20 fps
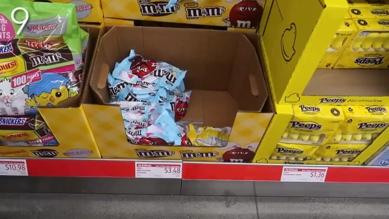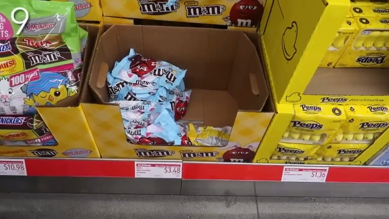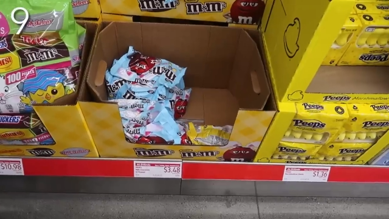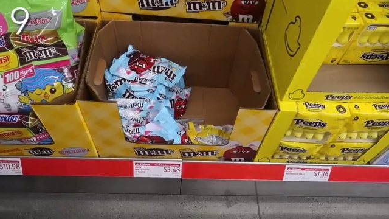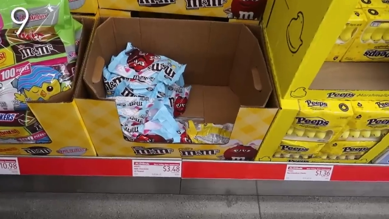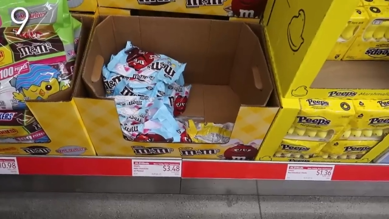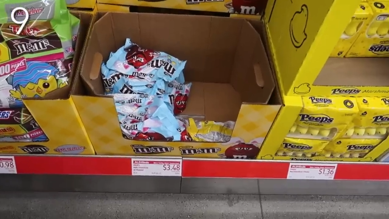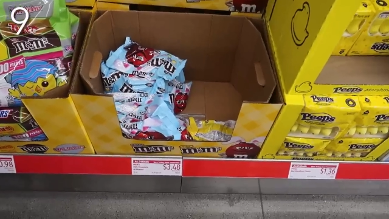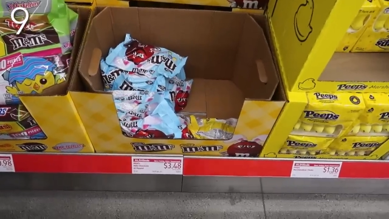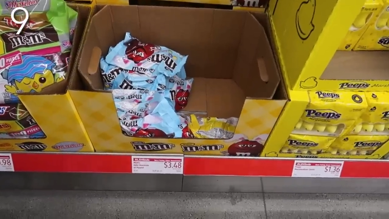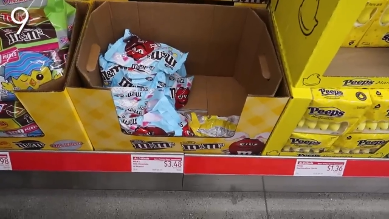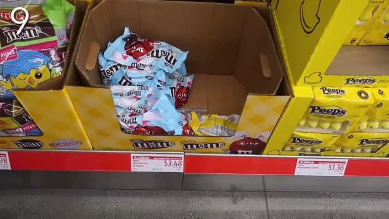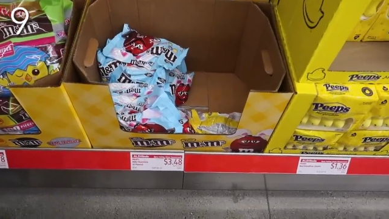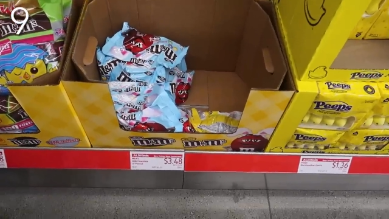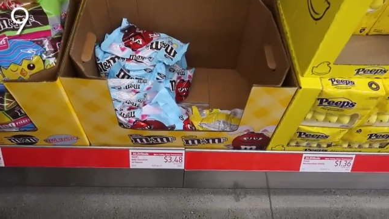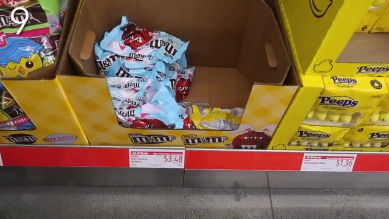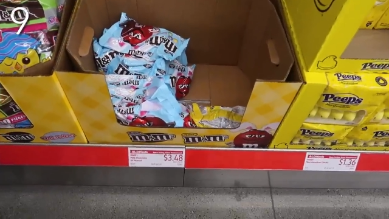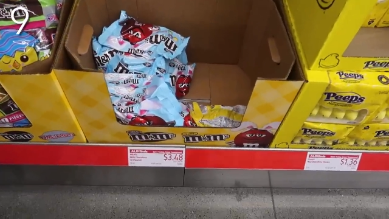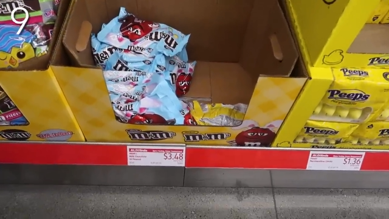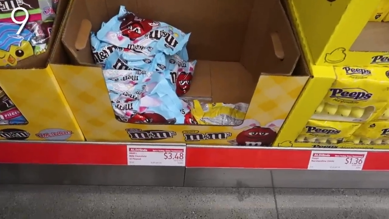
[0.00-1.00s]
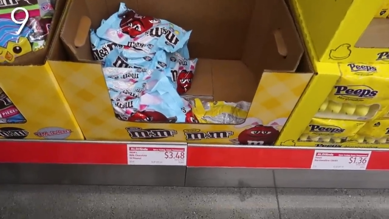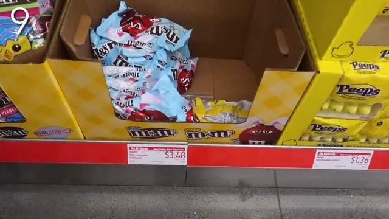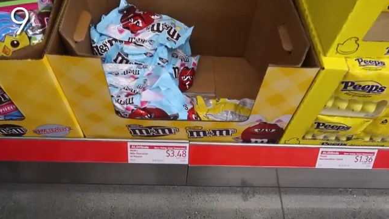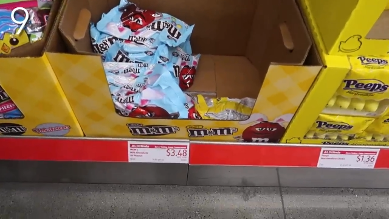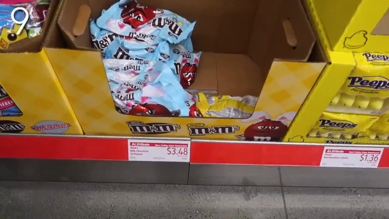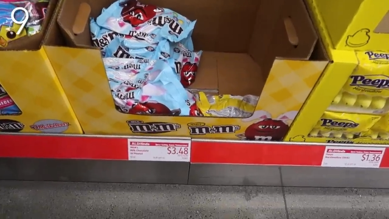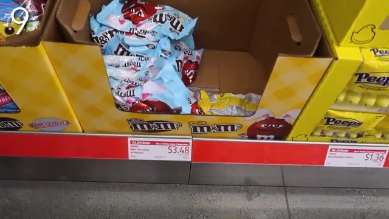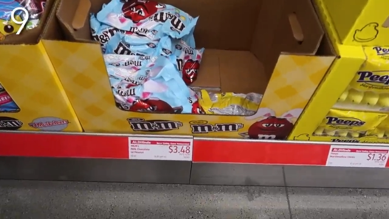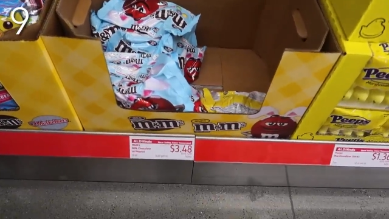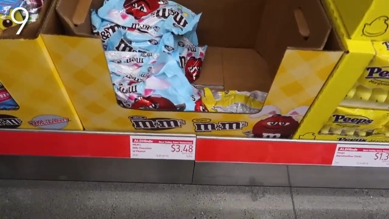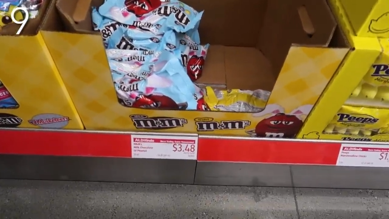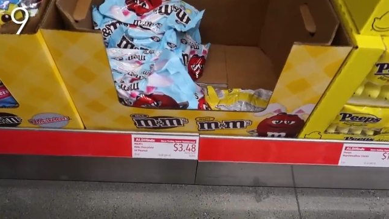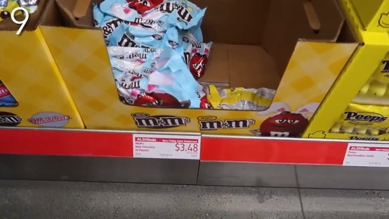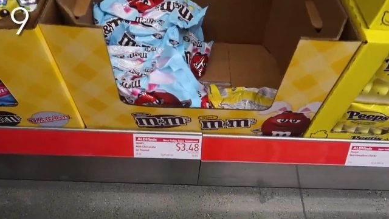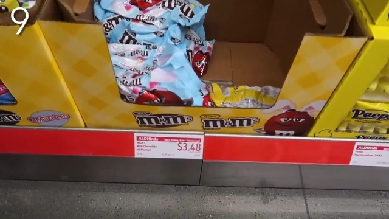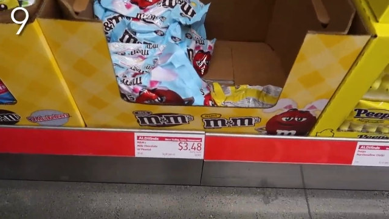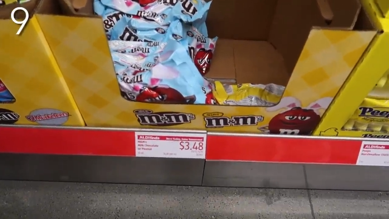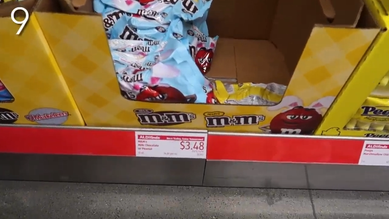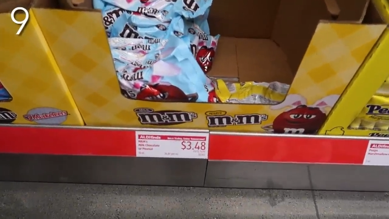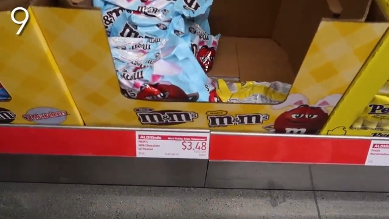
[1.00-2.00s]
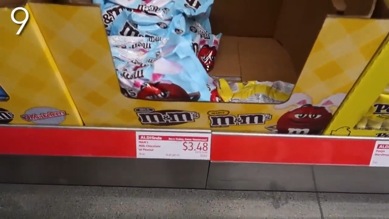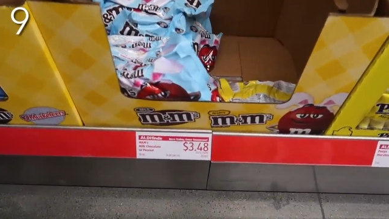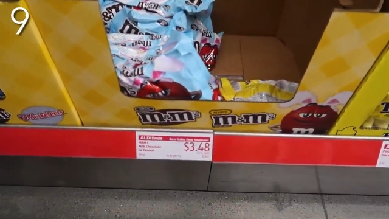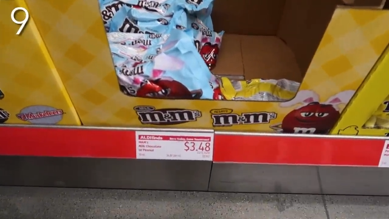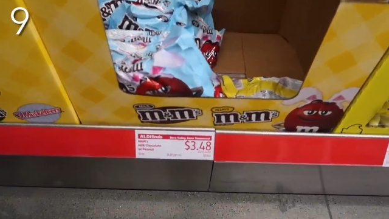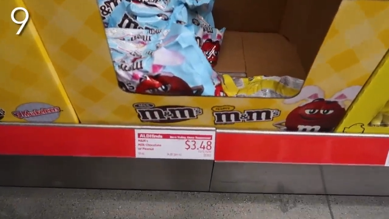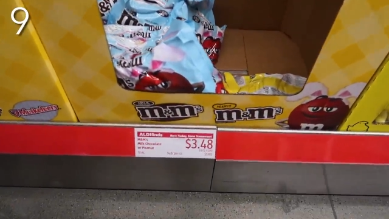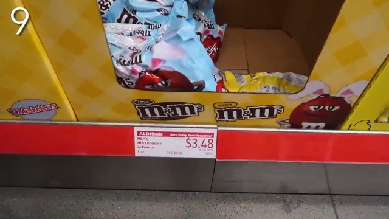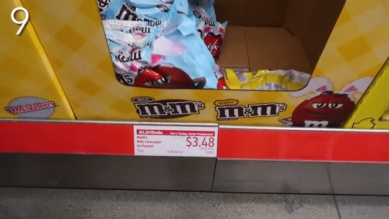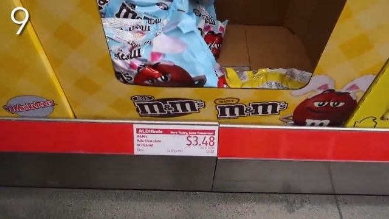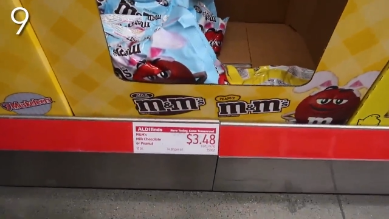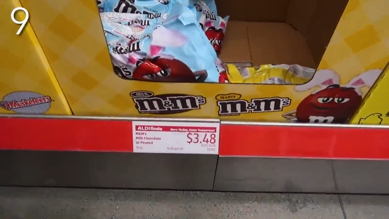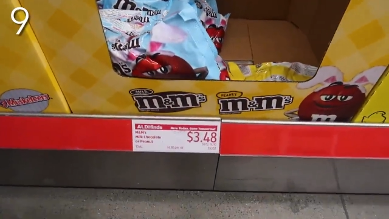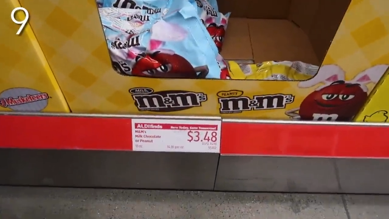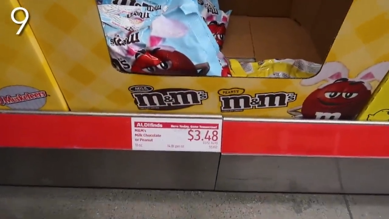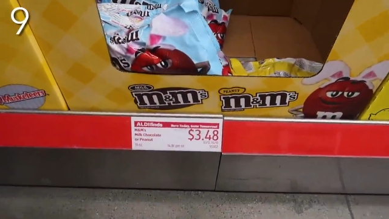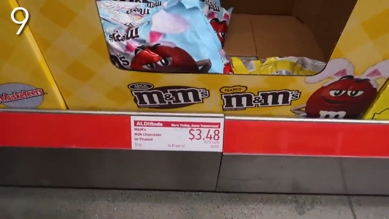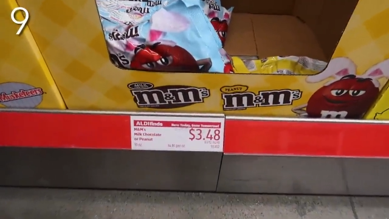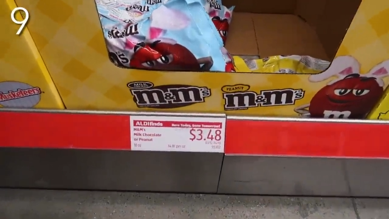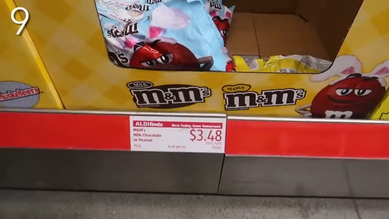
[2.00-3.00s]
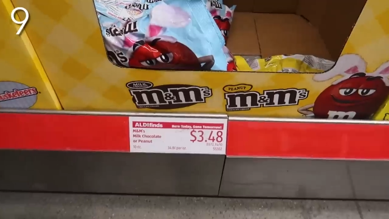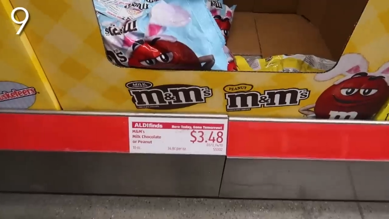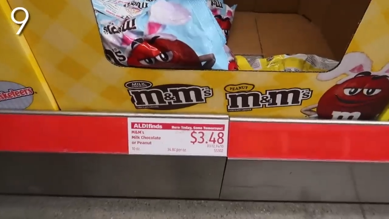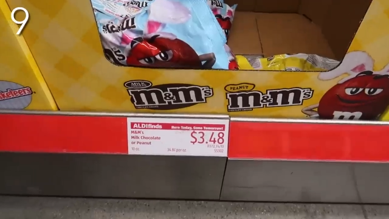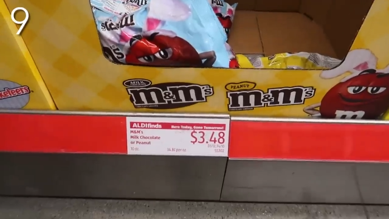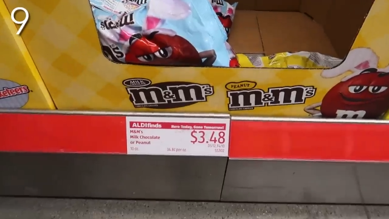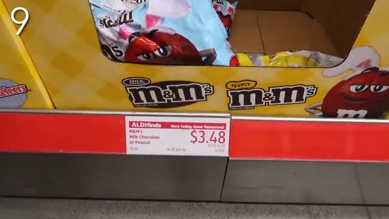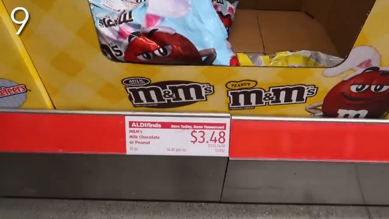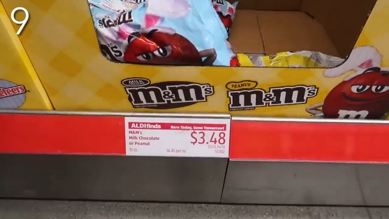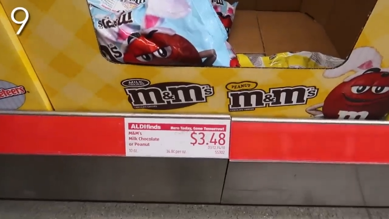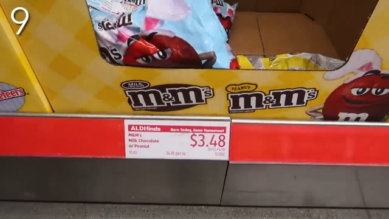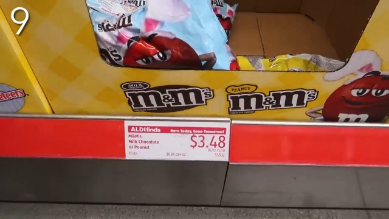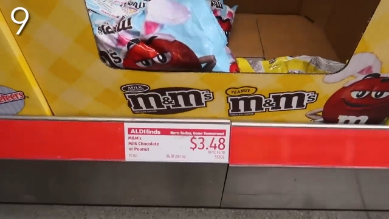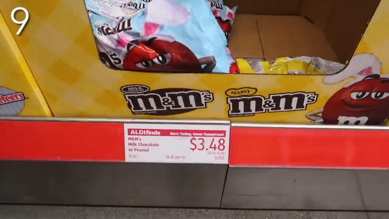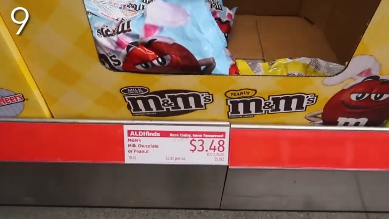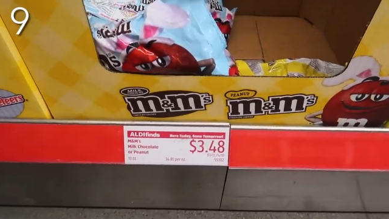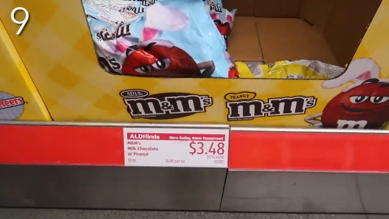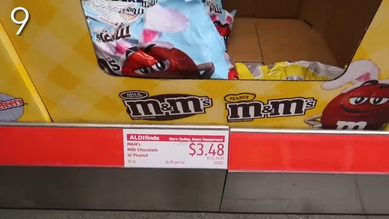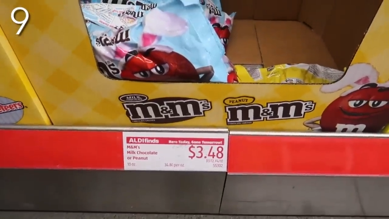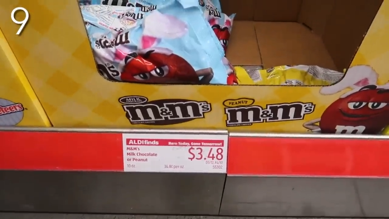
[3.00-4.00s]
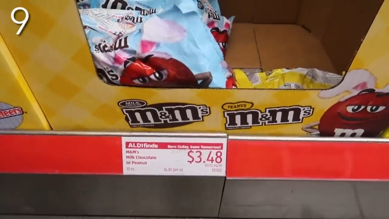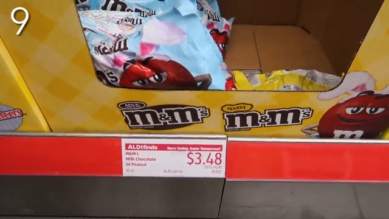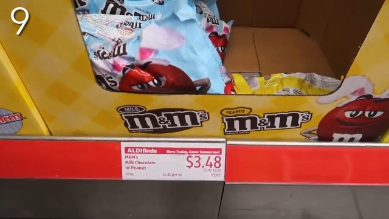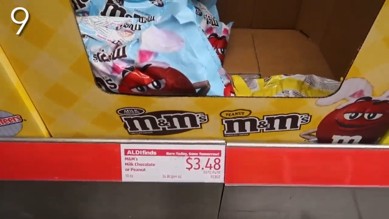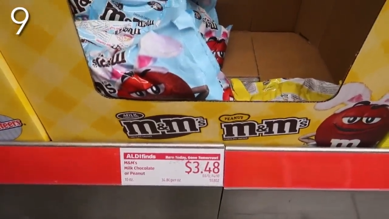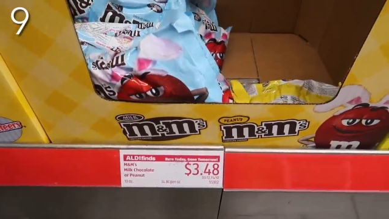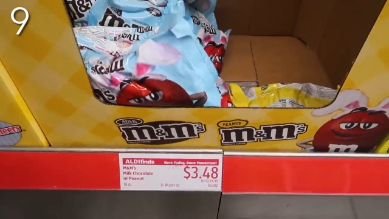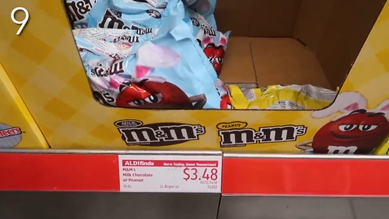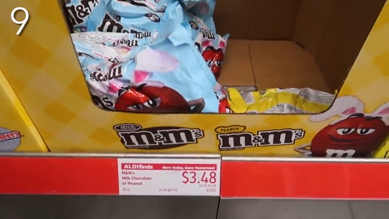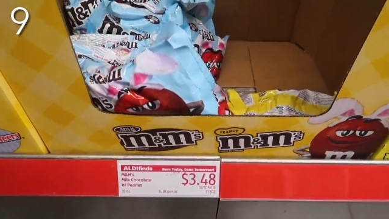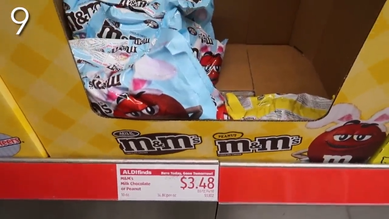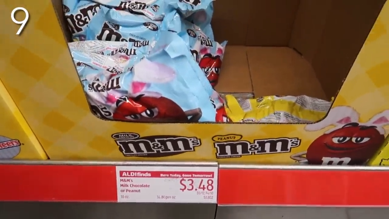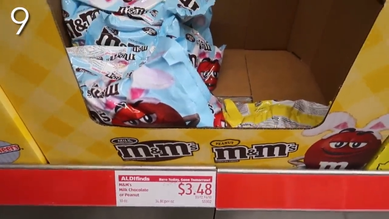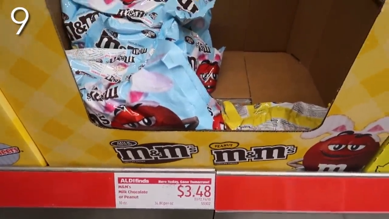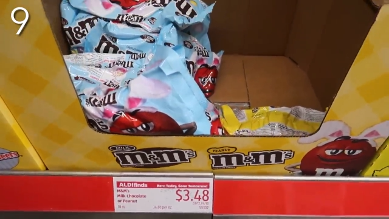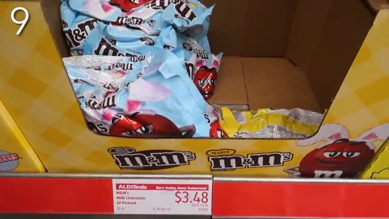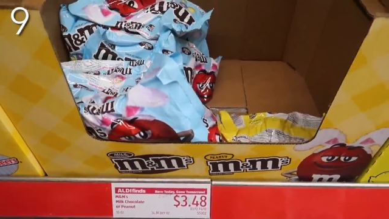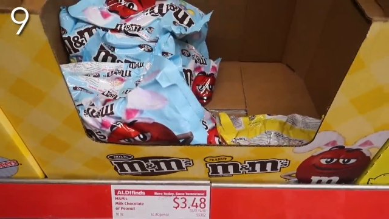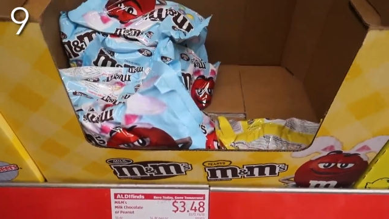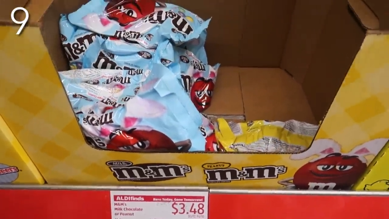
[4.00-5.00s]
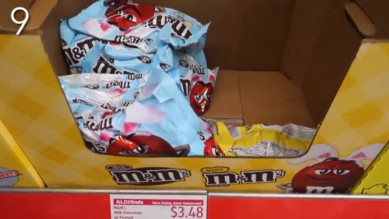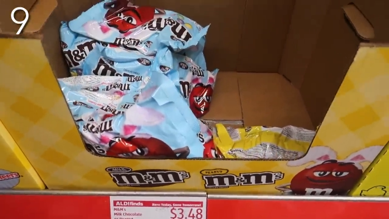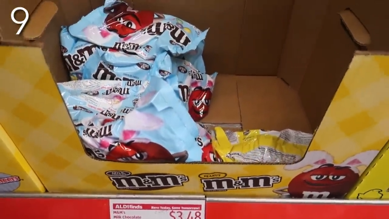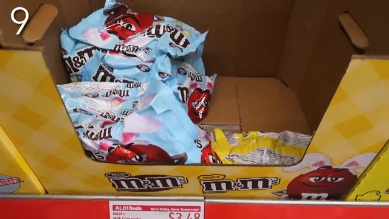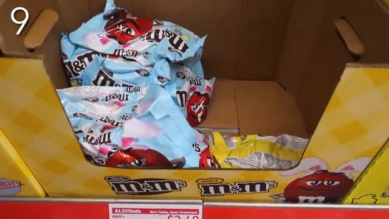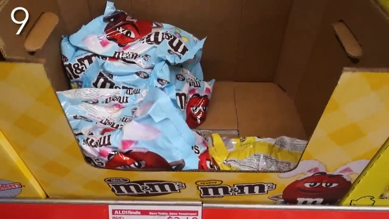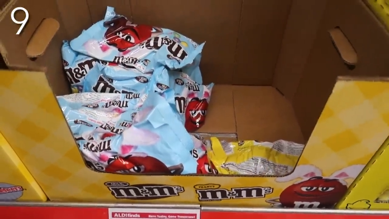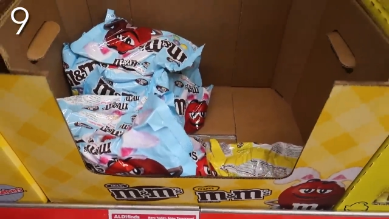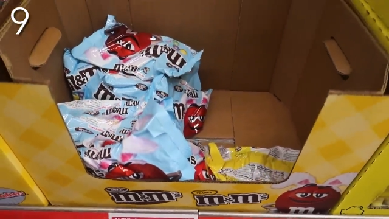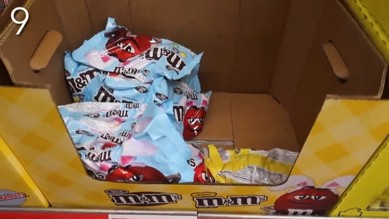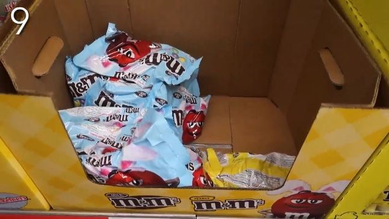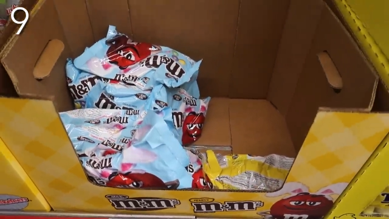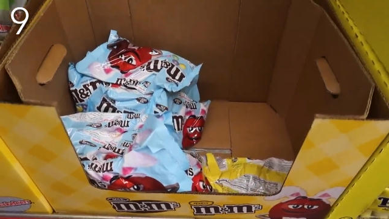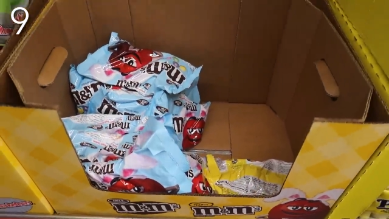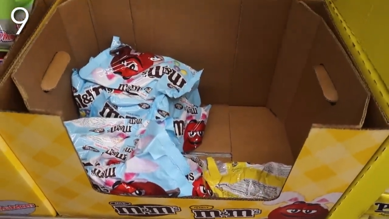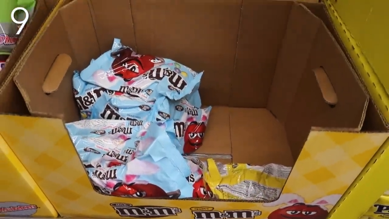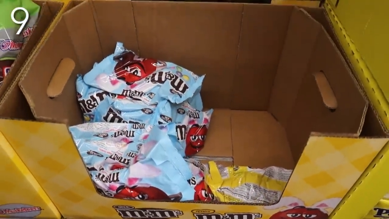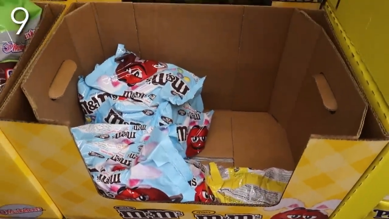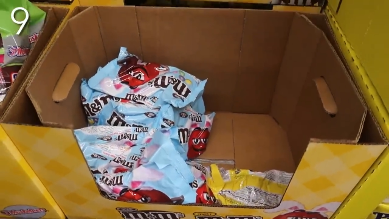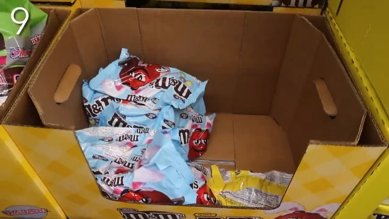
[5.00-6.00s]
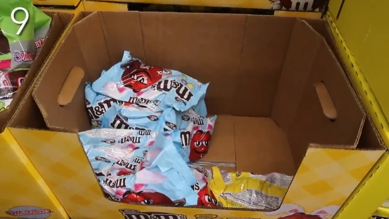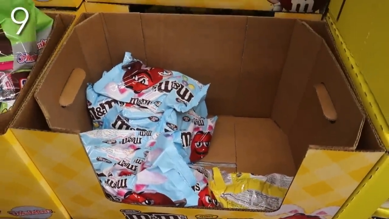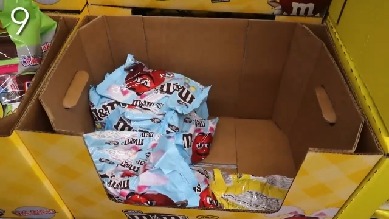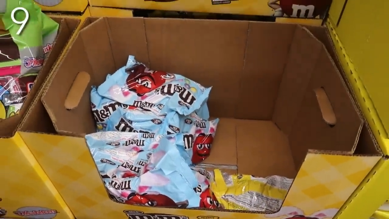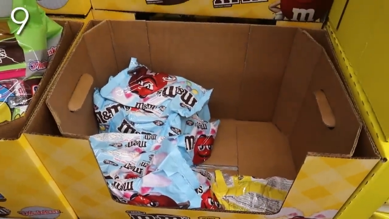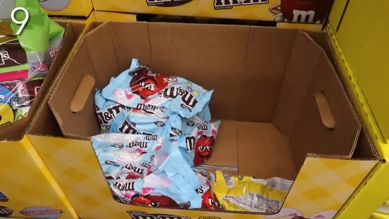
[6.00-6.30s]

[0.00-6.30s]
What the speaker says: (no speaker visible)